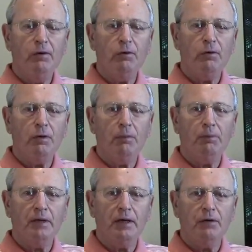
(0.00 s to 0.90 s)
or a
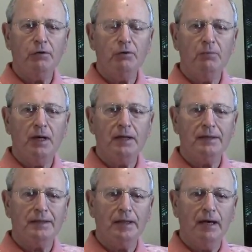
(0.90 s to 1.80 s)
player who might
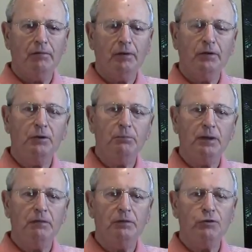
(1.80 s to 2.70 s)
have a little
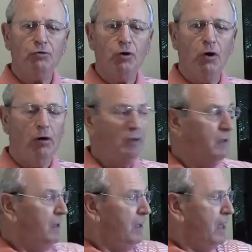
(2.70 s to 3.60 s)
bit of a draw.
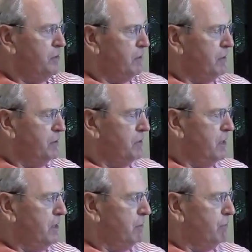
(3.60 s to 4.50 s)
As you can
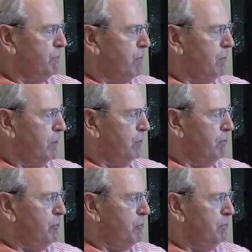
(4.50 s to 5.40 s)
see, there's very little
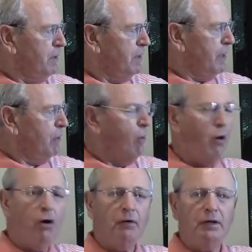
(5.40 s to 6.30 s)
movement at
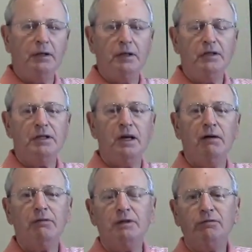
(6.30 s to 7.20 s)
all in this
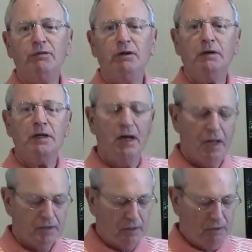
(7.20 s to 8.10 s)
shaft. It's fairly
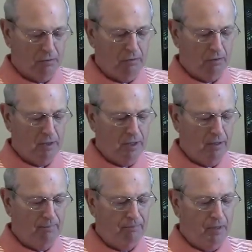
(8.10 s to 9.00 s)
constant going
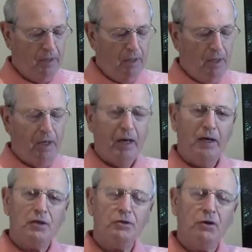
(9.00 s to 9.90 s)
down.
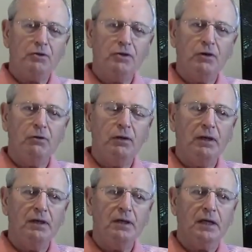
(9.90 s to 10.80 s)
And it's also
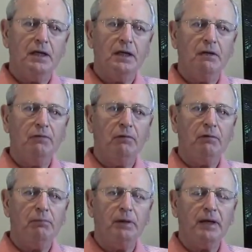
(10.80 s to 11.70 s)
indicative of
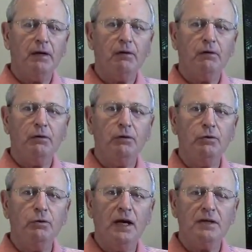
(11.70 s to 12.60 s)
a player
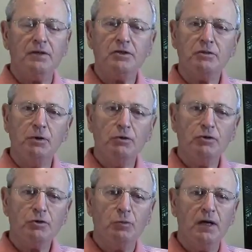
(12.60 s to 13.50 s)
who has a
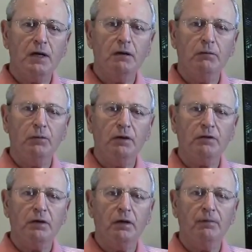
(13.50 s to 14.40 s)
smooth swing with